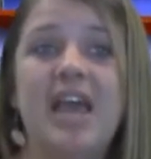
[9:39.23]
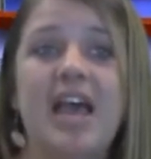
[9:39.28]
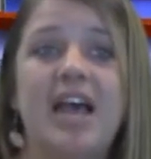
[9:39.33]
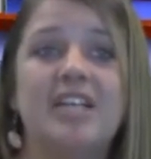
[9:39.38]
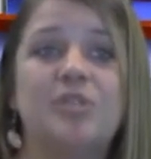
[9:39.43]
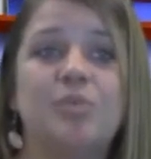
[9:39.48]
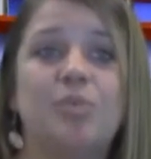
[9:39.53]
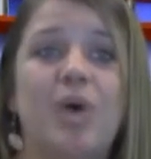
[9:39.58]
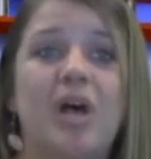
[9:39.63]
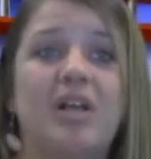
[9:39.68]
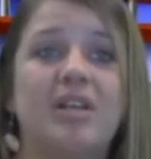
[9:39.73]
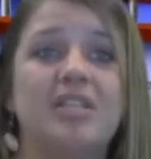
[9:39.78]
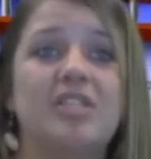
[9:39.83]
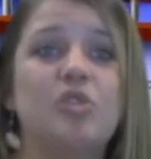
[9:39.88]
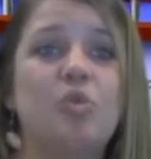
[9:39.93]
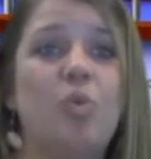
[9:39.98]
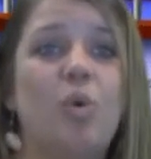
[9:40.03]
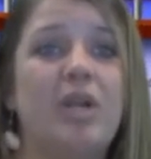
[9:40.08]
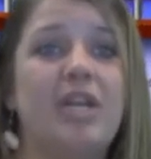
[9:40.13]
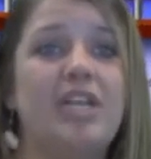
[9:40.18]
as well as
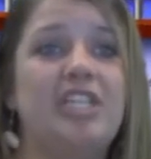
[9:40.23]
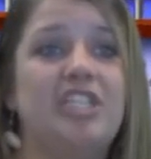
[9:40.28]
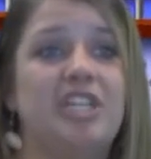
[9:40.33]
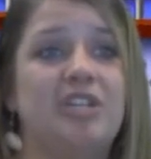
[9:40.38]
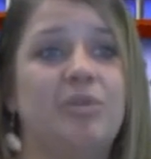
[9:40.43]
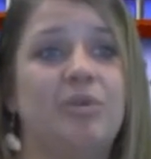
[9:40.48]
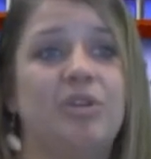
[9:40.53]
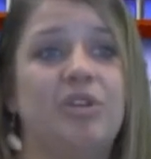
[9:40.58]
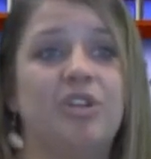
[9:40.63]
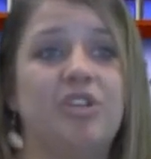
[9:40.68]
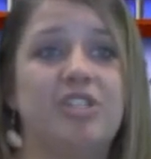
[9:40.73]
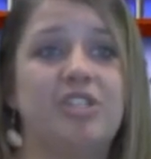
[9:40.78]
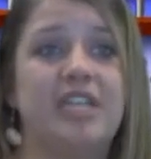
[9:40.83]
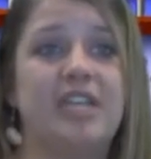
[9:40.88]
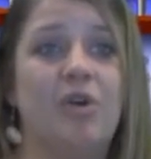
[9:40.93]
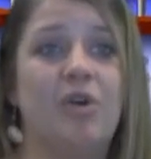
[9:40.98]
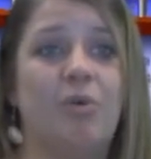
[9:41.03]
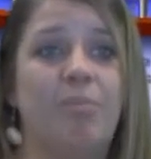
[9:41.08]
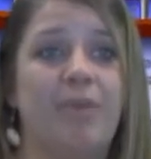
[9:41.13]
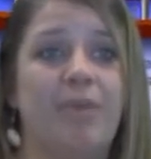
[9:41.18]
20 general nursing
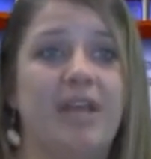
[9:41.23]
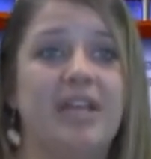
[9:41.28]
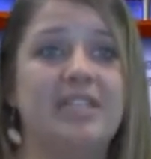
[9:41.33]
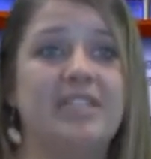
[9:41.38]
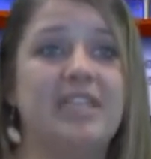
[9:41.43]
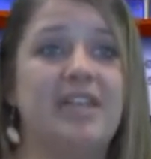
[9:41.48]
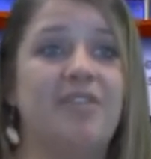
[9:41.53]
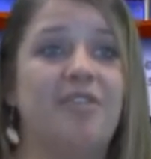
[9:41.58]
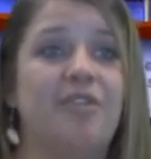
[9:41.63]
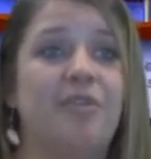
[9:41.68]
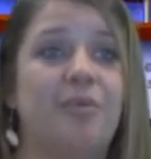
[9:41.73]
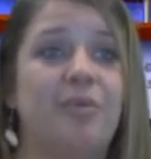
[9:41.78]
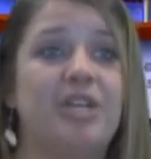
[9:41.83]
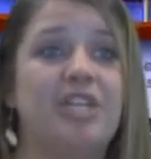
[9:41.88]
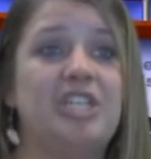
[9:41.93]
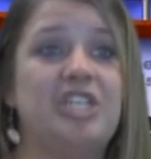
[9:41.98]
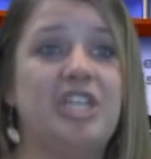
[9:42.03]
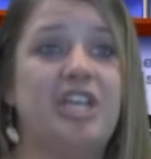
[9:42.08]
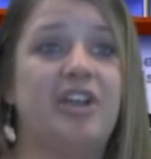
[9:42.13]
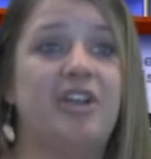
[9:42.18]
home beds and 3
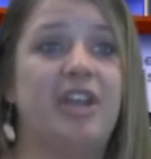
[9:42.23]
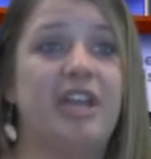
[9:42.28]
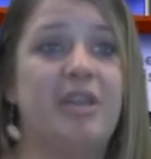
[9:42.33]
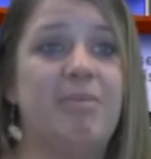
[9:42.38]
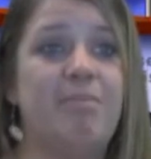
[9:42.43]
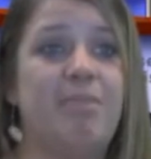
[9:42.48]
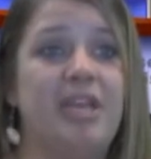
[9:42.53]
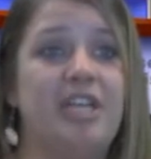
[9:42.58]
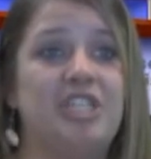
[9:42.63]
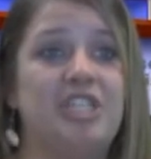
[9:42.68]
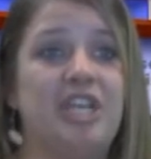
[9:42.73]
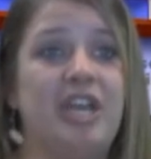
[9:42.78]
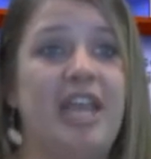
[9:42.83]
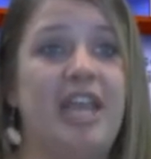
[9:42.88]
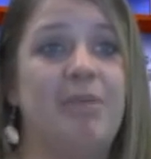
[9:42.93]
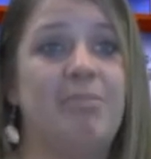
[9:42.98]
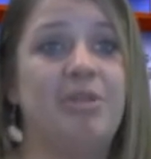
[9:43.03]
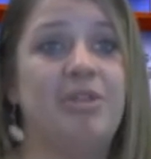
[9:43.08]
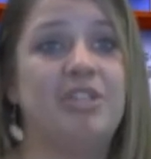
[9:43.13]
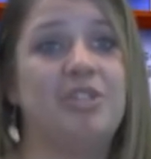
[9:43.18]
shared inpatient
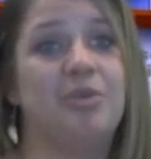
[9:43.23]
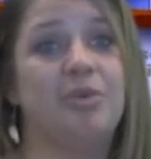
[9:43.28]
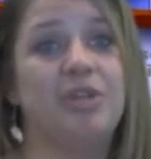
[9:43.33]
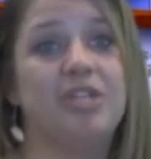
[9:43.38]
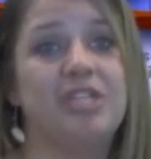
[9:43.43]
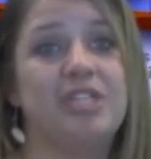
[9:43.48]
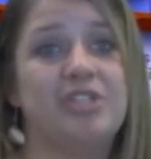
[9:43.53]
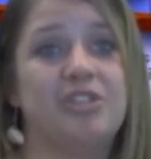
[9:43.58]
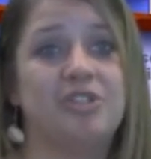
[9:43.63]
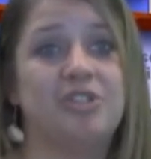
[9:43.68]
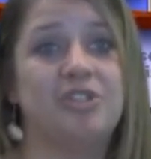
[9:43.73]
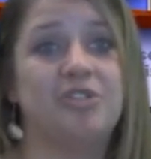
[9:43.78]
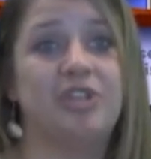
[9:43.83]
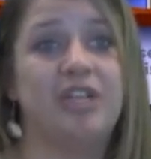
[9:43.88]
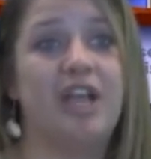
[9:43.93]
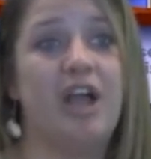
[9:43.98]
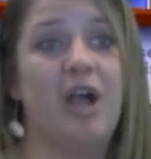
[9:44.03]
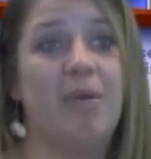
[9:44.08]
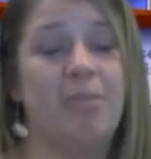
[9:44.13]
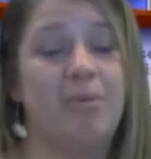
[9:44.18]
ambulatory
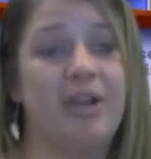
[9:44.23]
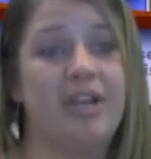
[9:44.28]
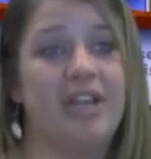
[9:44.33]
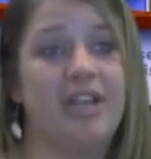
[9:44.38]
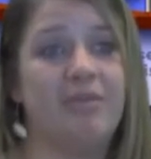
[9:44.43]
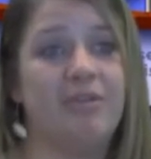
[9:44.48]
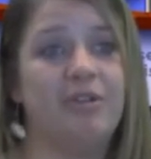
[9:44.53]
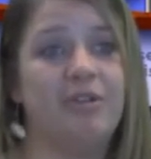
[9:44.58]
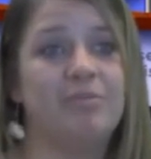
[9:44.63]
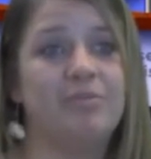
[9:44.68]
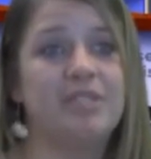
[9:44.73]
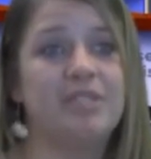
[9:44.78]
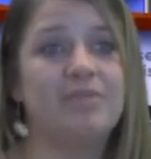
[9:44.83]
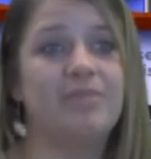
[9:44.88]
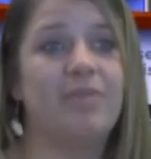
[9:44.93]
surgery operating rooms.